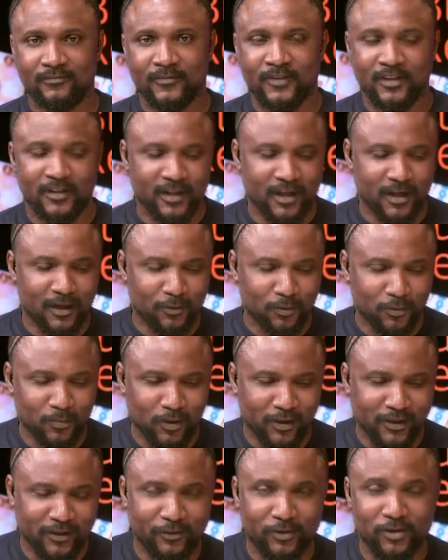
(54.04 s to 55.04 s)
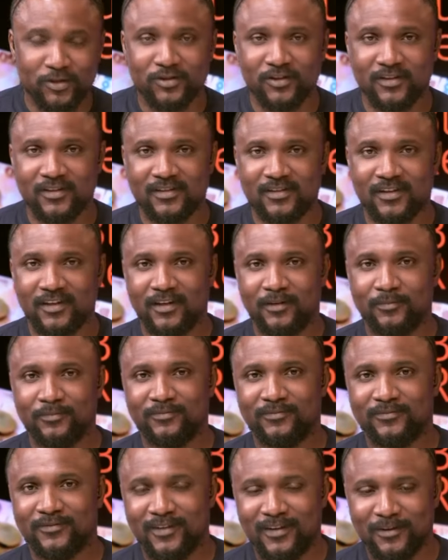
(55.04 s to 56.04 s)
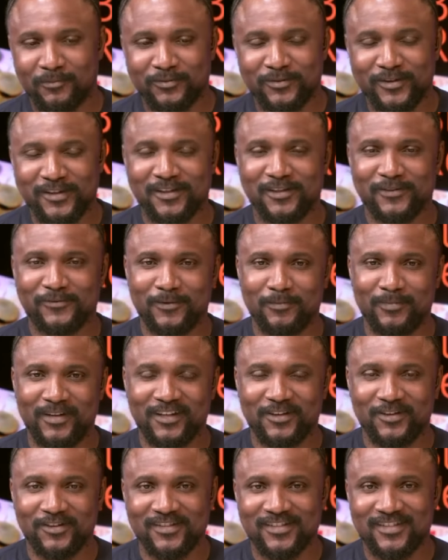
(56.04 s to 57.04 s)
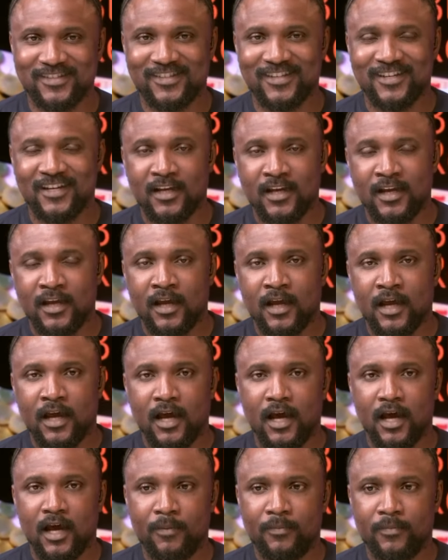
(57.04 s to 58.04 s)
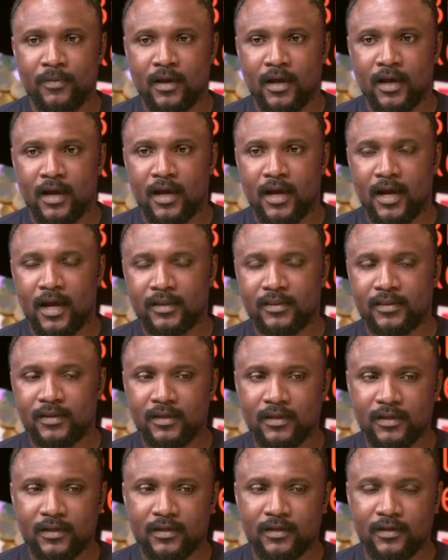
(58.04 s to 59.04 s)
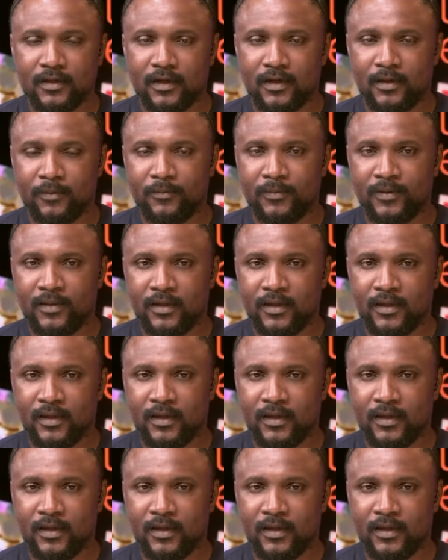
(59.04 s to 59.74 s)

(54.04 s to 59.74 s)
Yeah, good morning, Rogers. Um, um, greetings from Lagos. Um, I think um, the